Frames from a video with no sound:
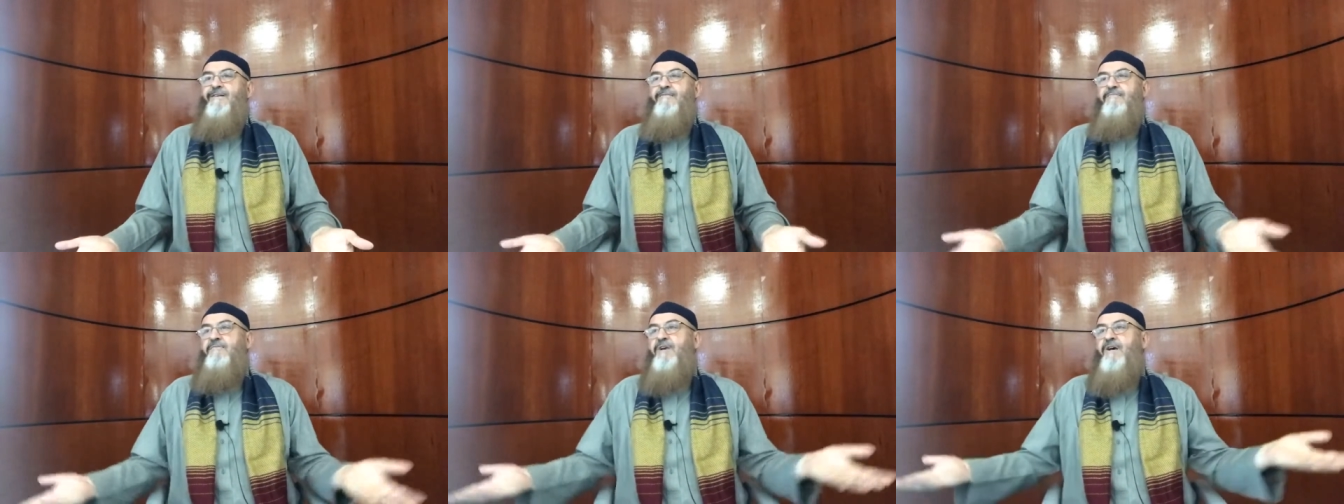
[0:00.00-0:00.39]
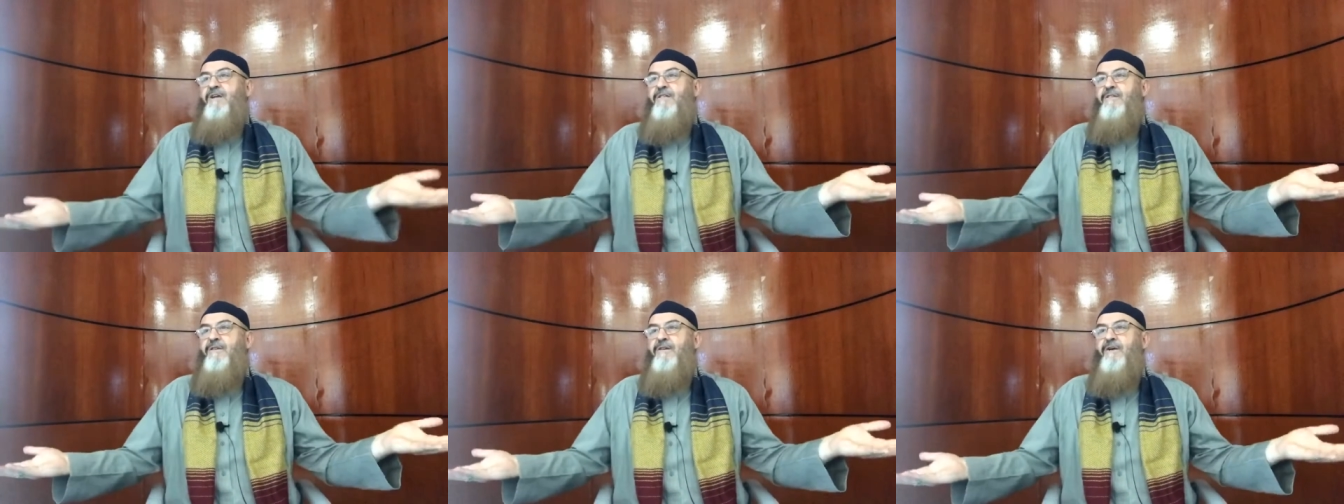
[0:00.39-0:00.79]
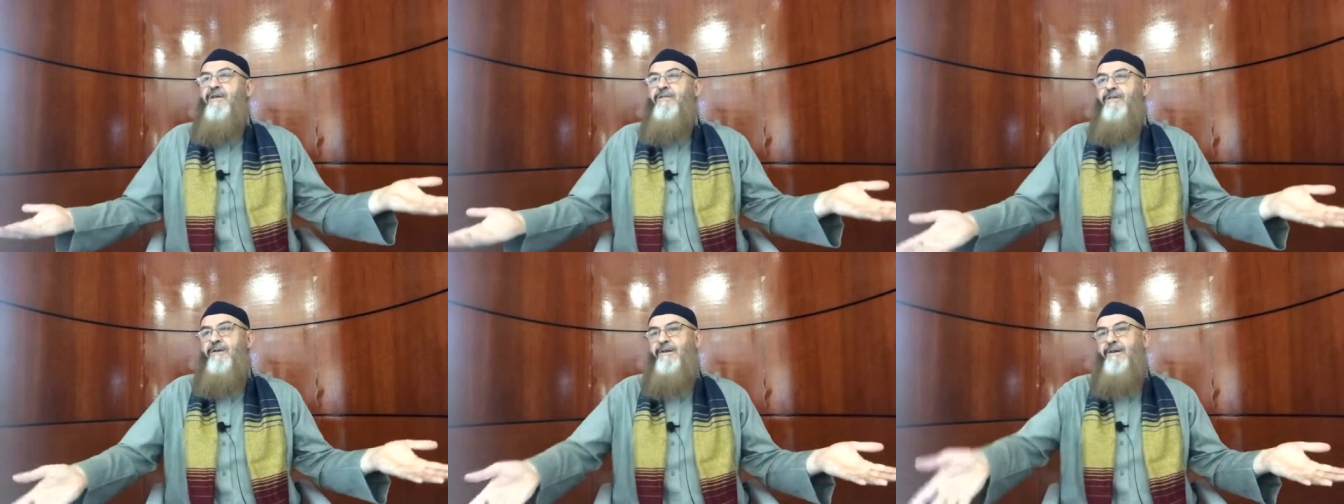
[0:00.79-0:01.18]
Nothing,
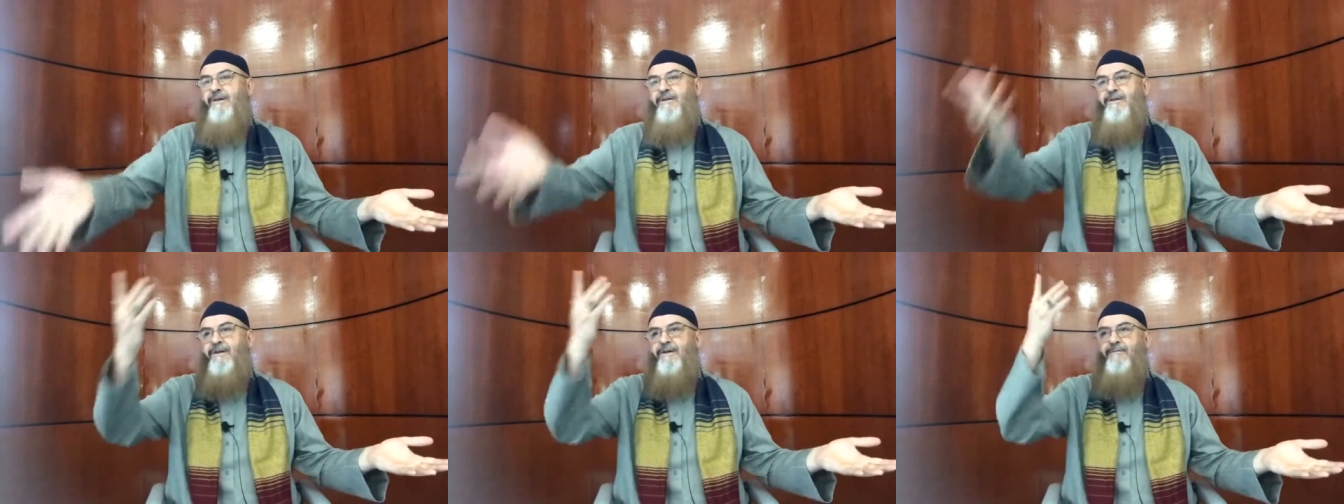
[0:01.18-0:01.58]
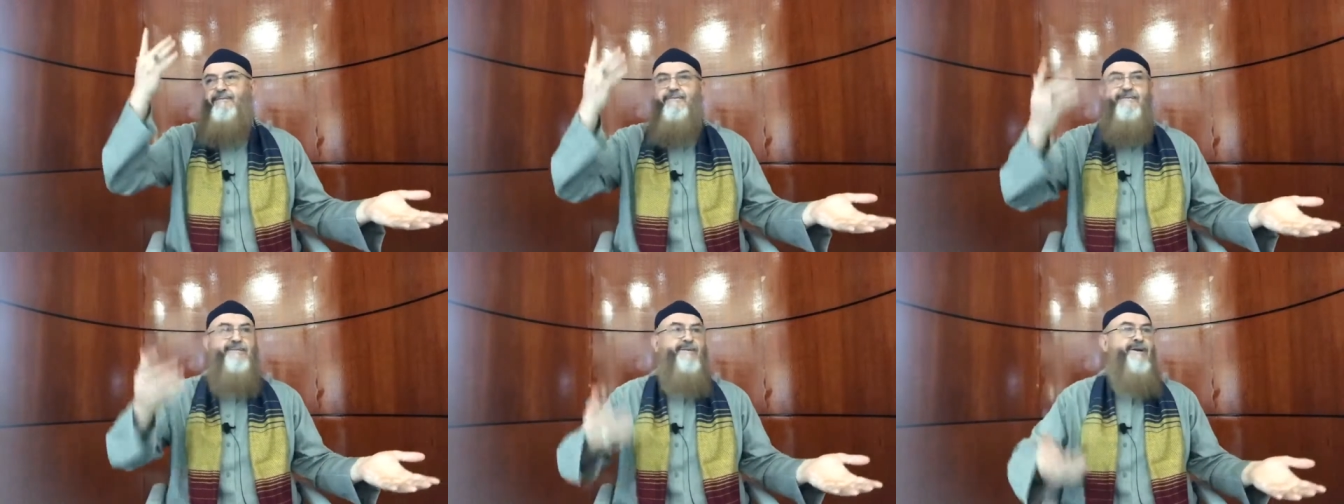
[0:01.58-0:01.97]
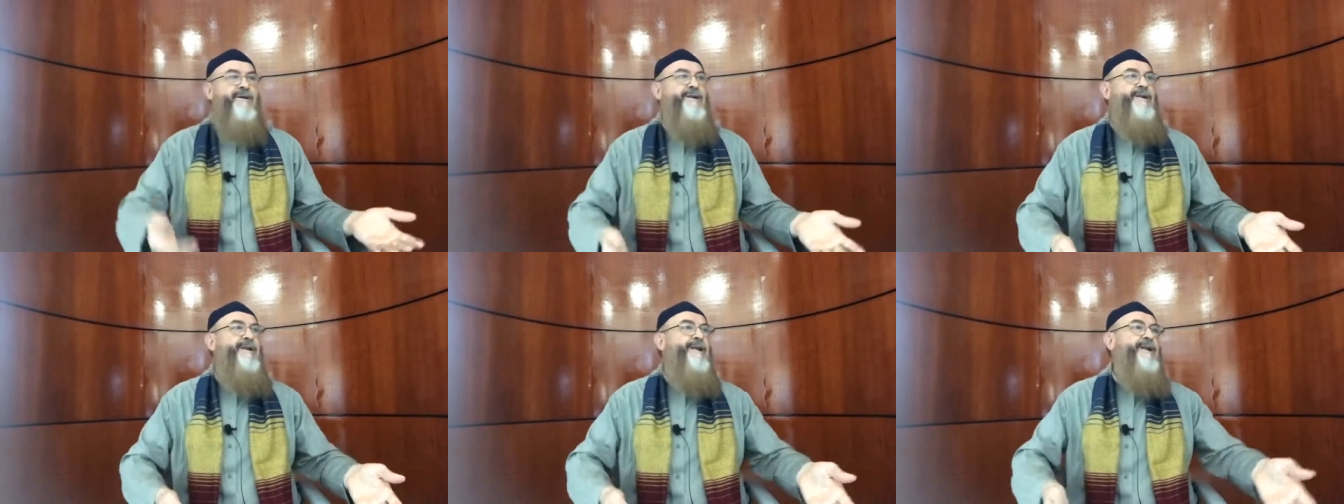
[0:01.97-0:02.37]
nothing. Let him, uh,
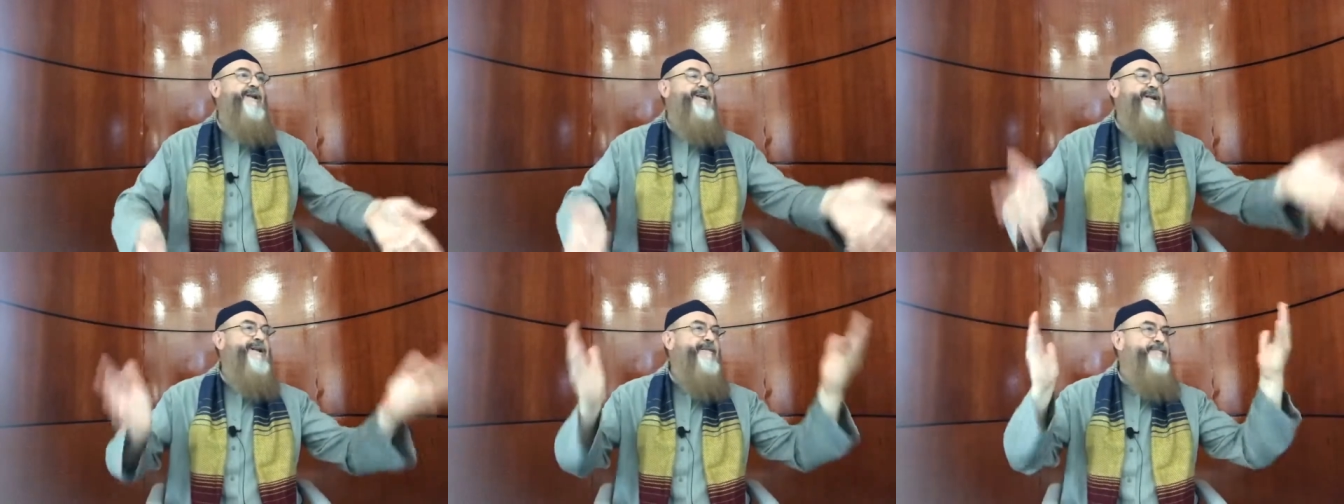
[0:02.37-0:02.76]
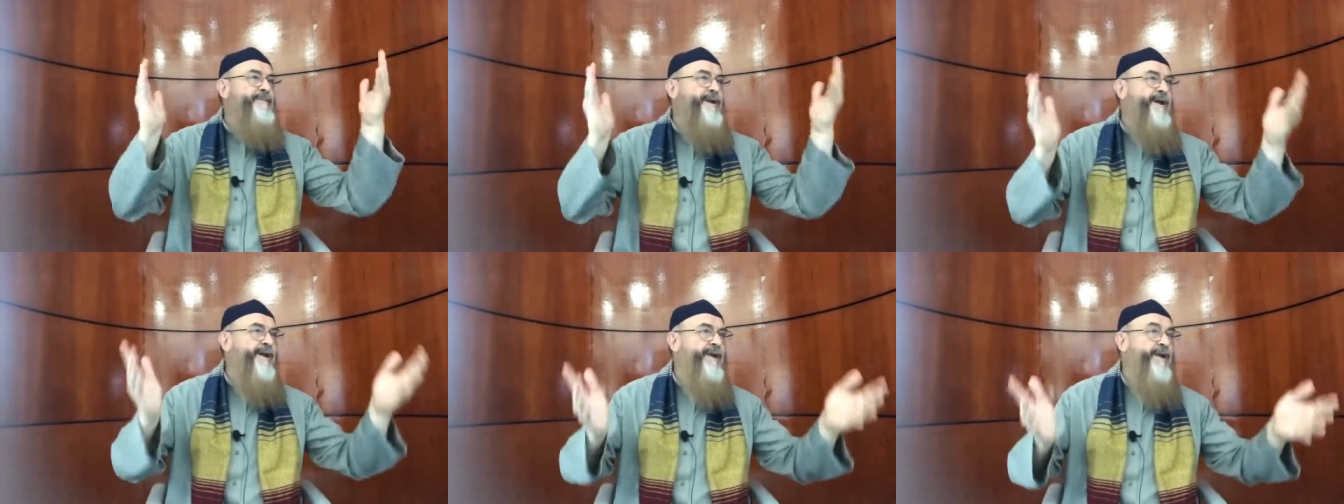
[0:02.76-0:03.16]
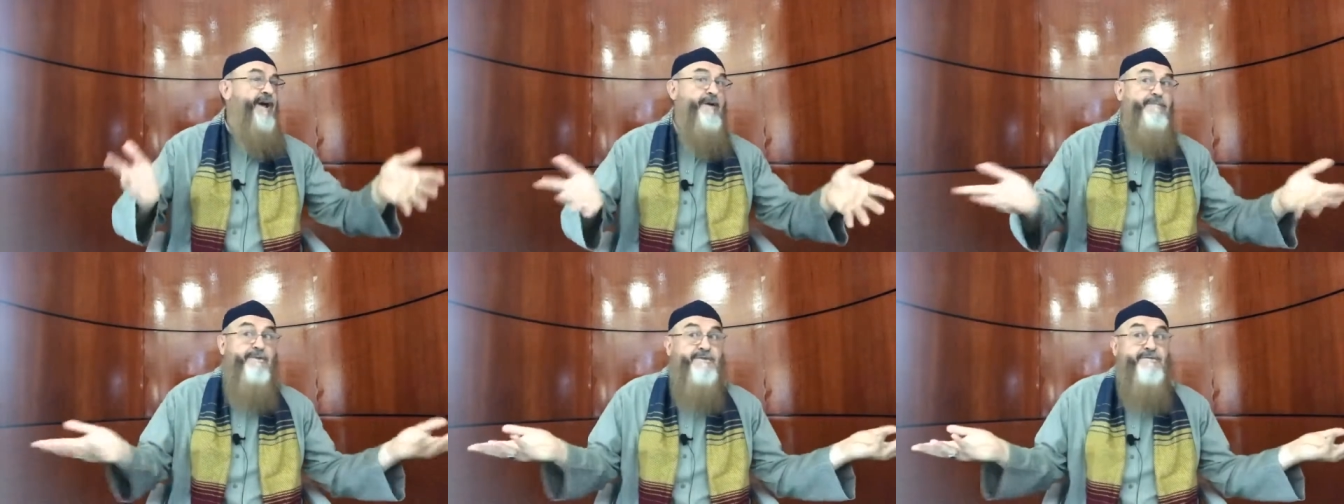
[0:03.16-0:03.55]
let, let it be
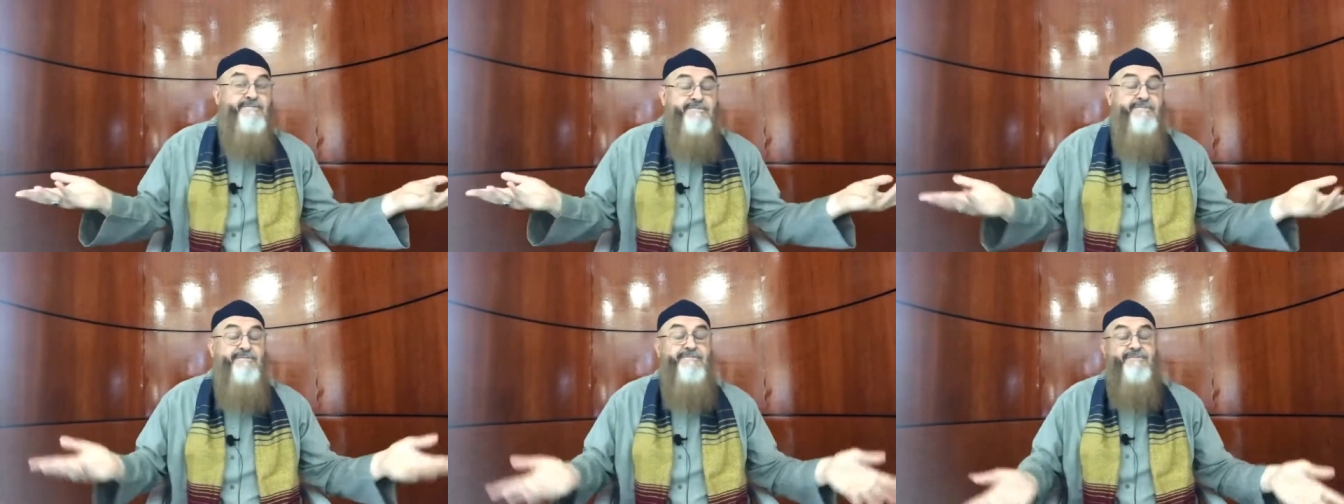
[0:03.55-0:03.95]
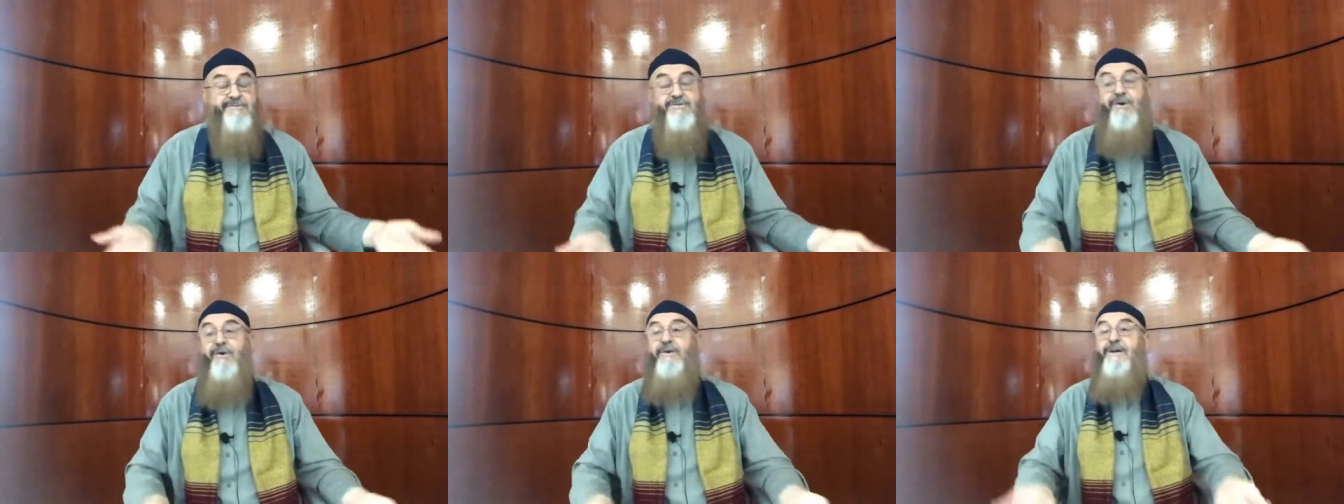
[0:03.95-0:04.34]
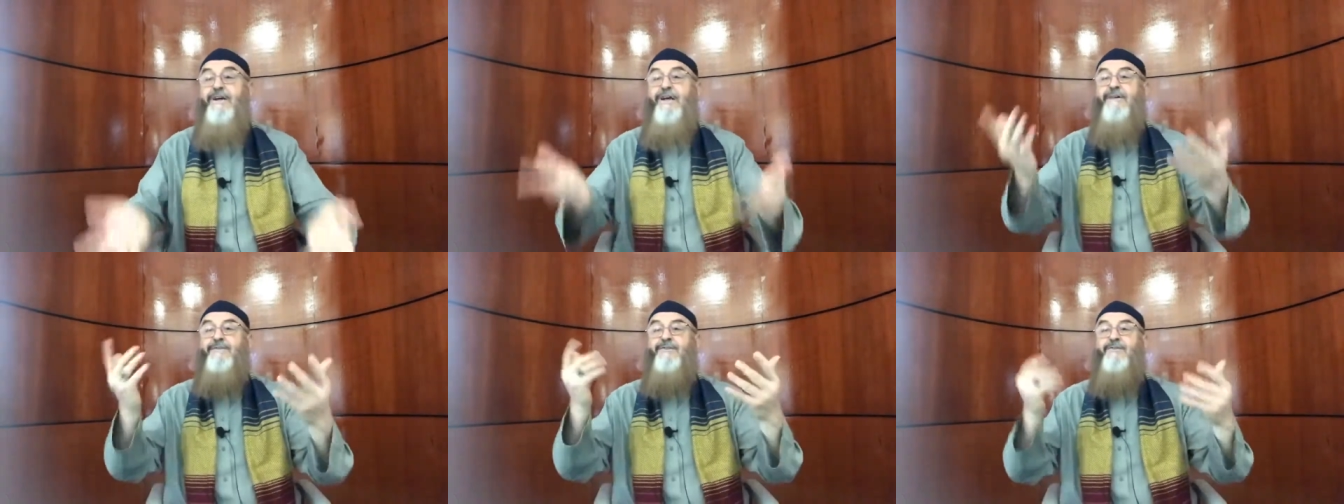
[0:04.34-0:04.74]
alive. But, so he
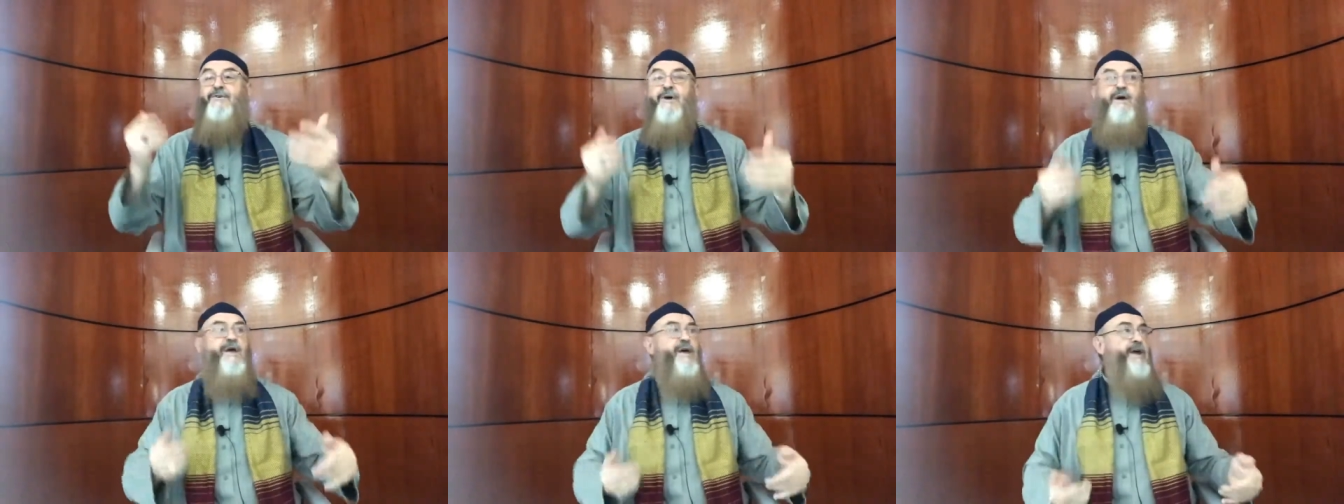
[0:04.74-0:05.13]
gave it to him.